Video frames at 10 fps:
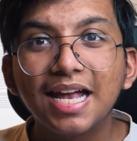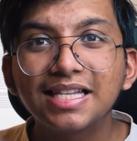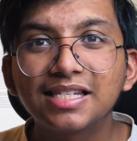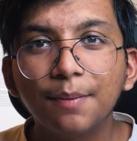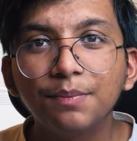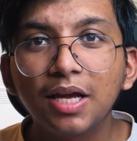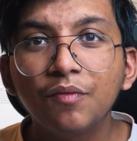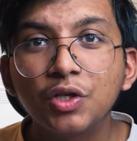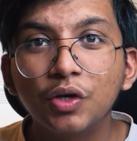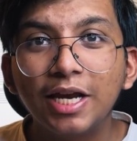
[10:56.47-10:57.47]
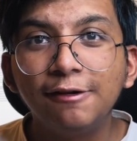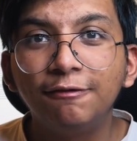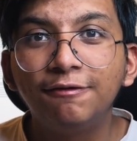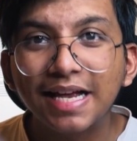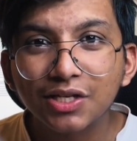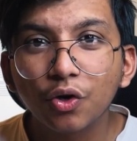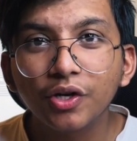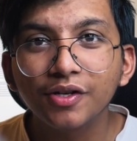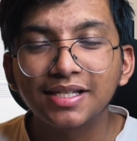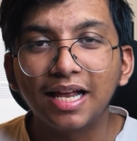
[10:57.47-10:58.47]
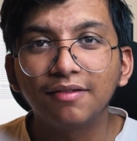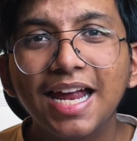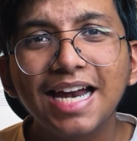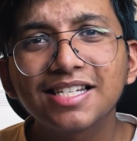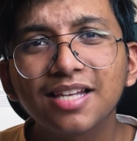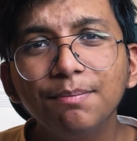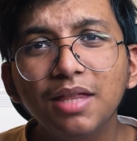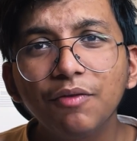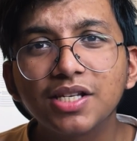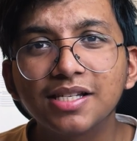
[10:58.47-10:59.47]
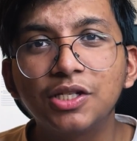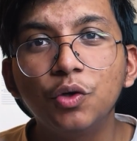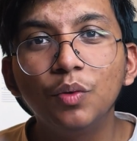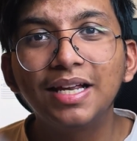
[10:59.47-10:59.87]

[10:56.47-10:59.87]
It's something which you invest on yourself. It's something which is you will